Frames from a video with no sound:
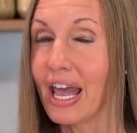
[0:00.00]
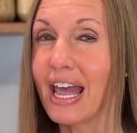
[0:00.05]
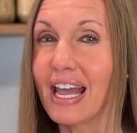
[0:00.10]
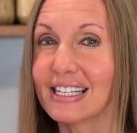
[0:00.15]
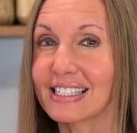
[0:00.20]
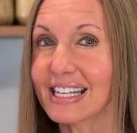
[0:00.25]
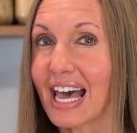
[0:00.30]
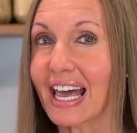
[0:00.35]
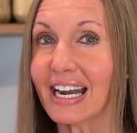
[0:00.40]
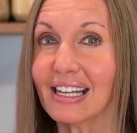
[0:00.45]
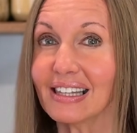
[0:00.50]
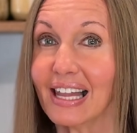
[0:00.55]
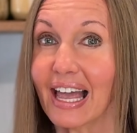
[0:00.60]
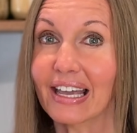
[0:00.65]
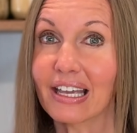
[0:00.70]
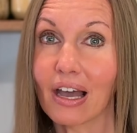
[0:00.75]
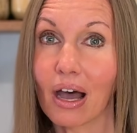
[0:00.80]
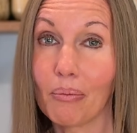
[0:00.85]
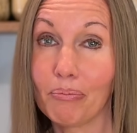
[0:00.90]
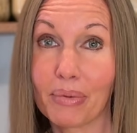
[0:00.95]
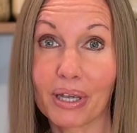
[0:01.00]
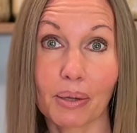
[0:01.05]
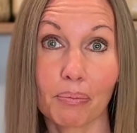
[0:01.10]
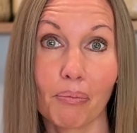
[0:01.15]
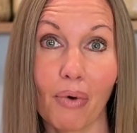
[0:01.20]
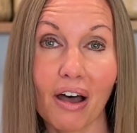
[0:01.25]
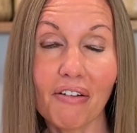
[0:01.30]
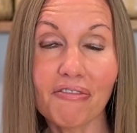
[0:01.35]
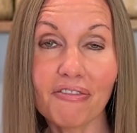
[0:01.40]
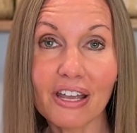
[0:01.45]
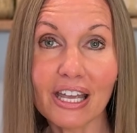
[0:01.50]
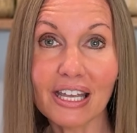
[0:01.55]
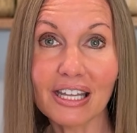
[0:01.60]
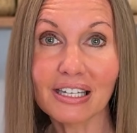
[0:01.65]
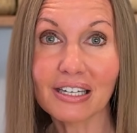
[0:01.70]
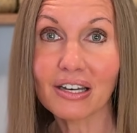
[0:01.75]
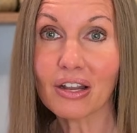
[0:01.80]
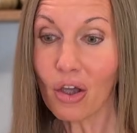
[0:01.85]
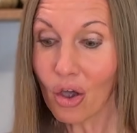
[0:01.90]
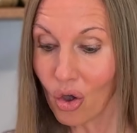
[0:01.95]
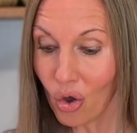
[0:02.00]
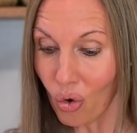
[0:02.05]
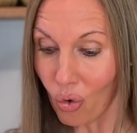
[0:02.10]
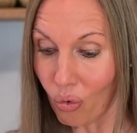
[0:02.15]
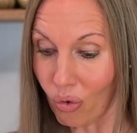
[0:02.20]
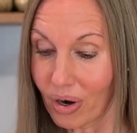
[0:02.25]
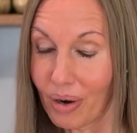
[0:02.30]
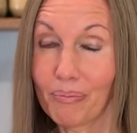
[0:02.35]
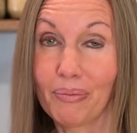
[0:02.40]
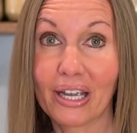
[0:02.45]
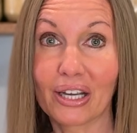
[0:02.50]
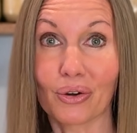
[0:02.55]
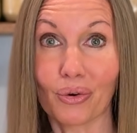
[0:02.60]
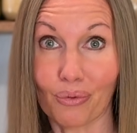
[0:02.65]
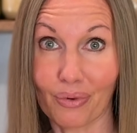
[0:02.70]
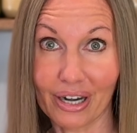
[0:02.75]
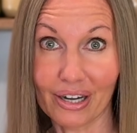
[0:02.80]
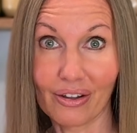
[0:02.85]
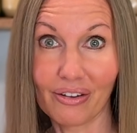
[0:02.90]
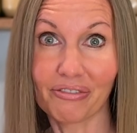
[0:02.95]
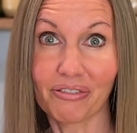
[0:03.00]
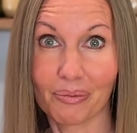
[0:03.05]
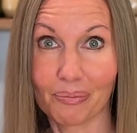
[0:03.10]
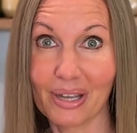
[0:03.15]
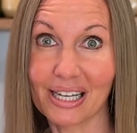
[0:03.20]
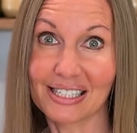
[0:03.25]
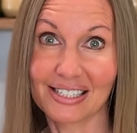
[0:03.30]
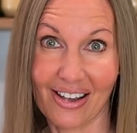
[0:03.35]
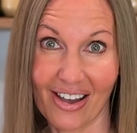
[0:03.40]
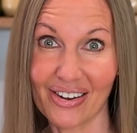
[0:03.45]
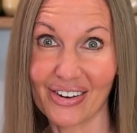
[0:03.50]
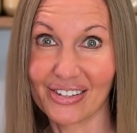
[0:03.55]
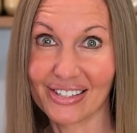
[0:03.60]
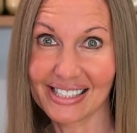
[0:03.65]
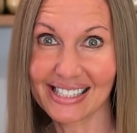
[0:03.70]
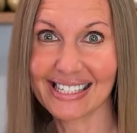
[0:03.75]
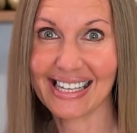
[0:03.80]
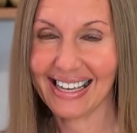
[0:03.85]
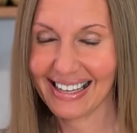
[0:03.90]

It's kind of like a McMuffin or a McGriddle from McDonald's.